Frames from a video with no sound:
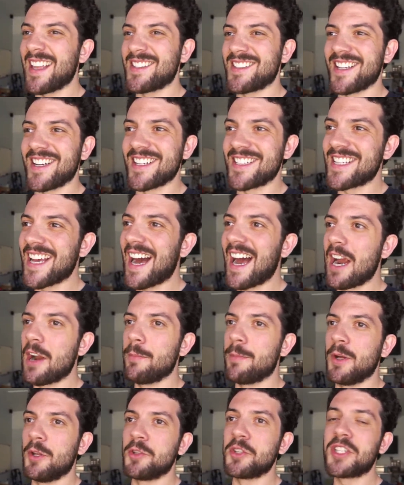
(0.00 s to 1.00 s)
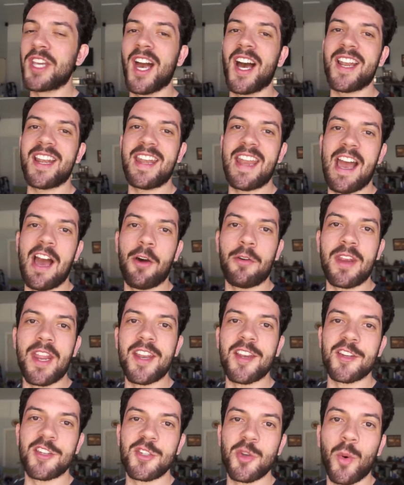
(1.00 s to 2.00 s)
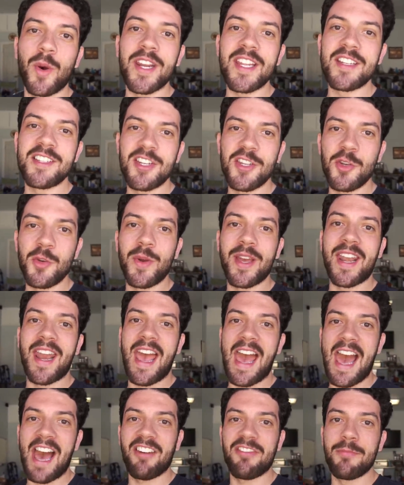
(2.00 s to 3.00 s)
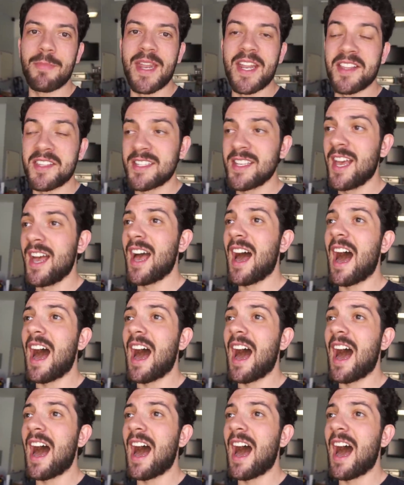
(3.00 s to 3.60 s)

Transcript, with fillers: it's an entire build cut down into twenty-two and a half minutes.